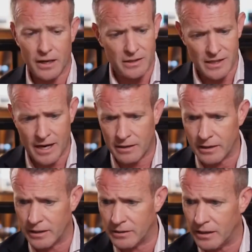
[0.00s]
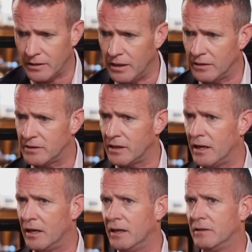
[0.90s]
Exactly. Okay.
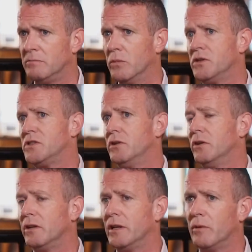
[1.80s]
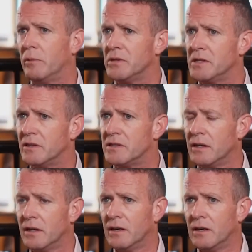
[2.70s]
It most certainly
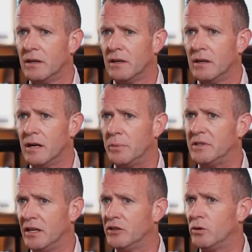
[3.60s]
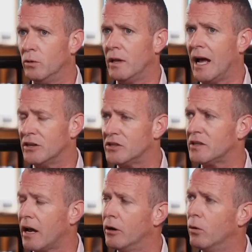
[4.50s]
represents a potential
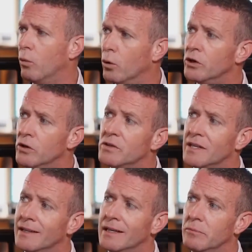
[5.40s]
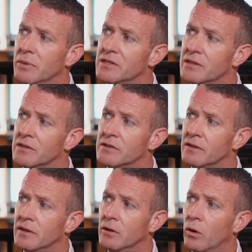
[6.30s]
large-scale water utility
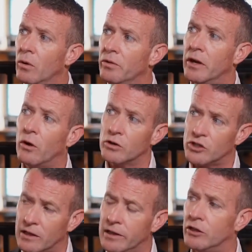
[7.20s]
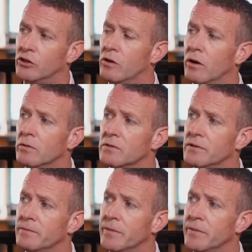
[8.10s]
business that Hot Chili controls.